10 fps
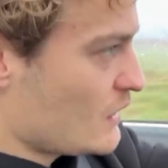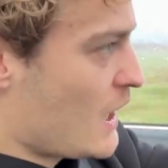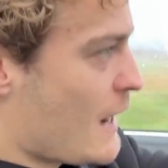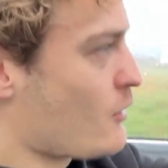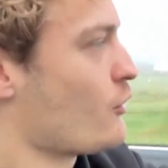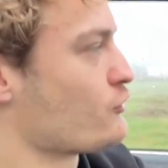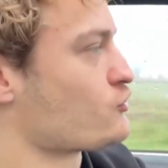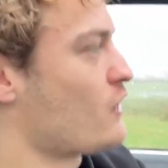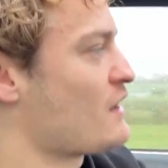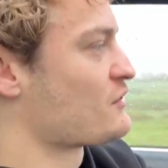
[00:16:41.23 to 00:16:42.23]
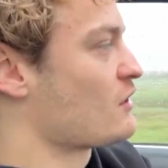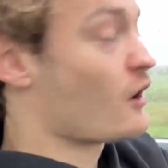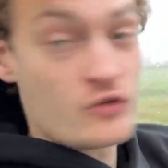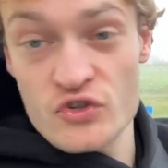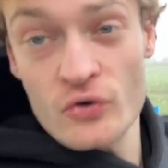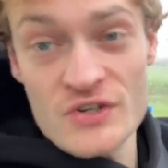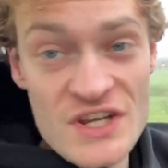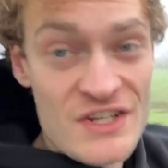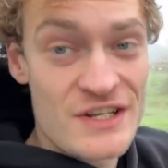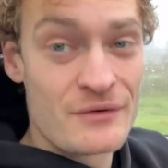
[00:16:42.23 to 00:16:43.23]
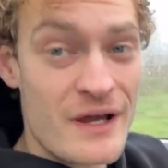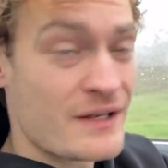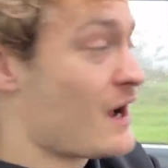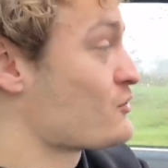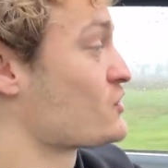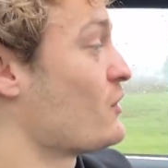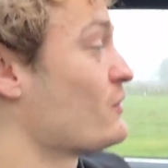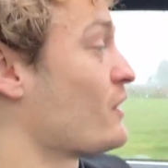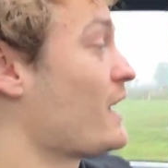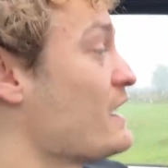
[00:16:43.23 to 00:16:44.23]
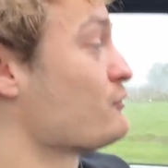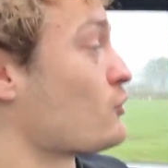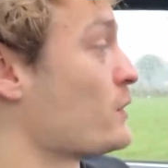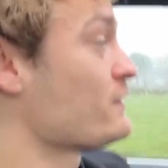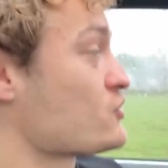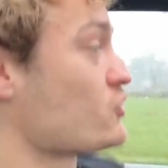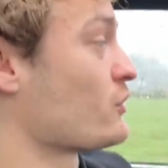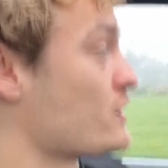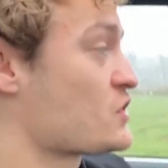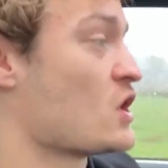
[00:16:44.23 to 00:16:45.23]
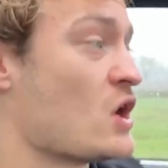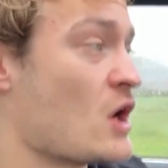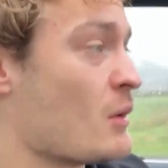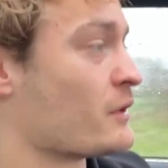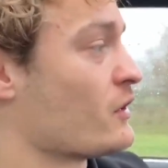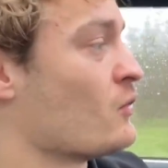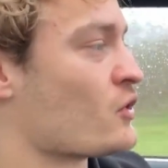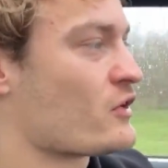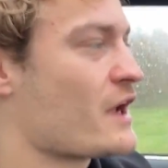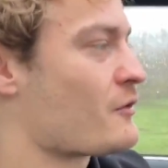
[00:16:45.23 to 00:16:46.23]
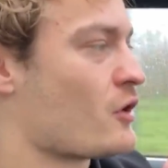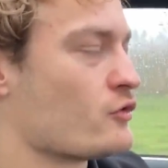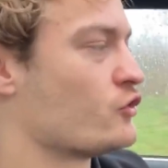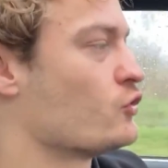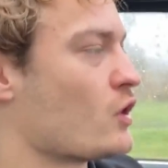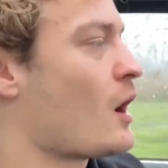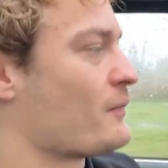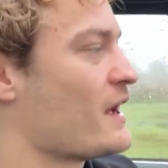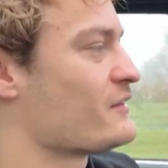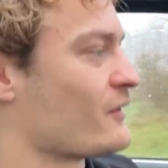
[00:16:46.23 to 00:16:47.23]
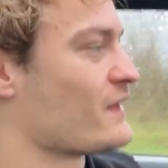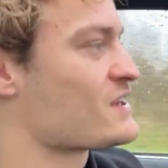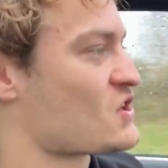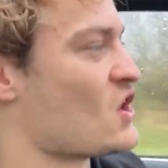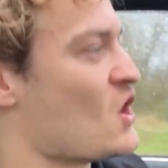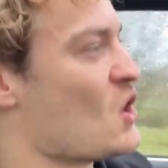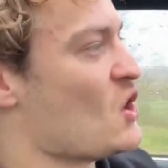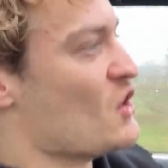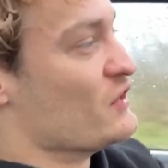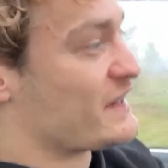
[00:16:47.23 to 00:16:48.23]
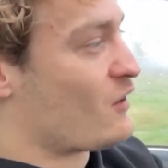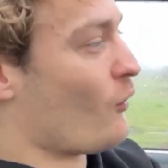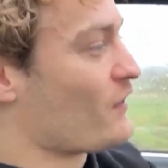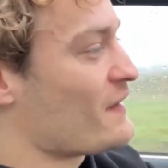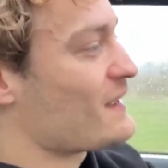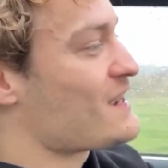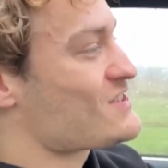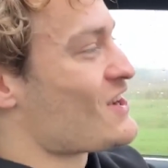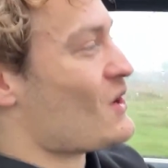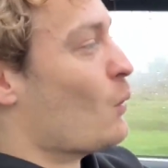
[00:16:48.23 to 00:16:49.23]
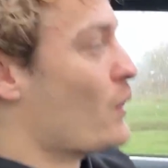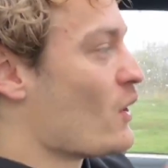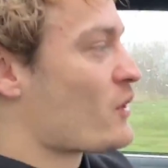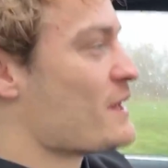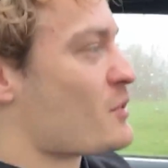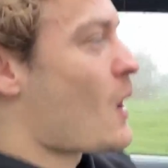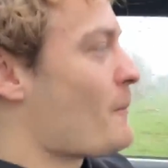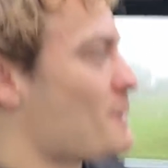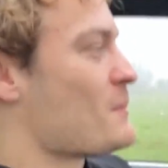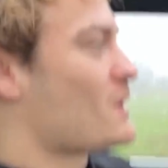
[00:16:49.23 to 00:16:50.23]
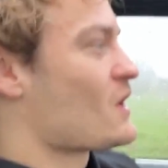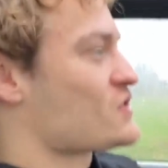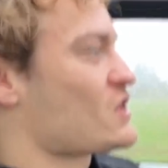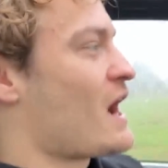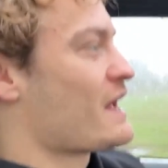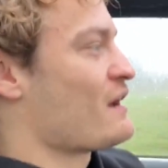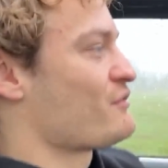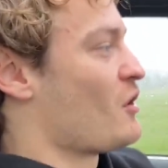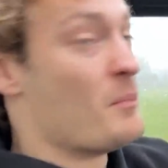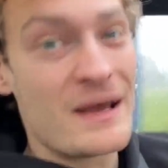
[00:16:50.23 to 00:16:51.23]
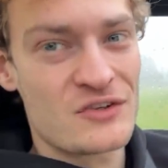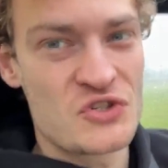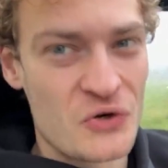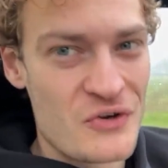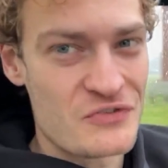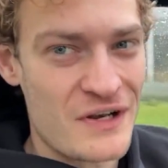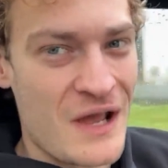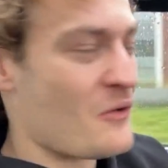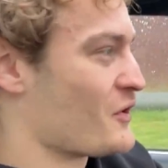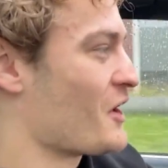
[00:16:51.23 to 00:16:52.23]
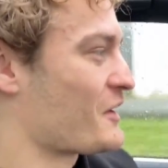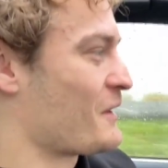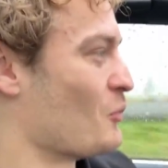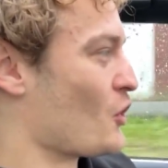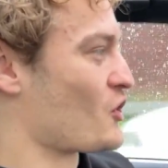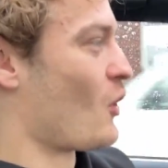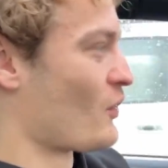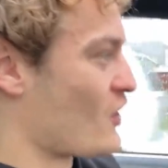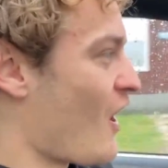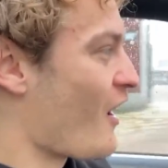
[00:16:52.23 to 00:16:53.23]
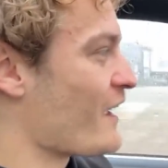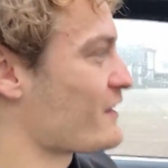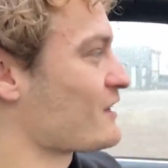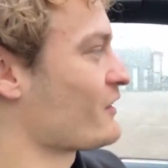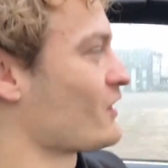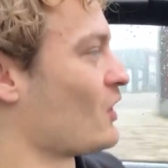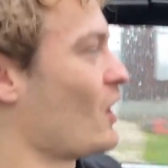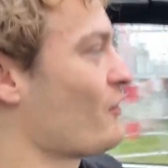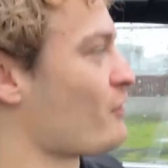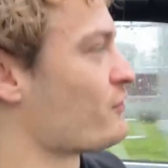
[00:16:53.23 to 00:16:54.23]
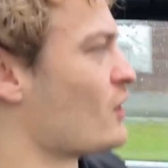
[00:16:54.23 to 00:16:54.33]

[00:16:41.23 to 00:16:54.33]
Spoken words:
I'm going to drive the car to storage. Actually, right now it's going in for winter storage. But don't worry, I'm going to do an update on this. The content will keep coming because I have a better storage right now where I can work on the car, and I got a lot of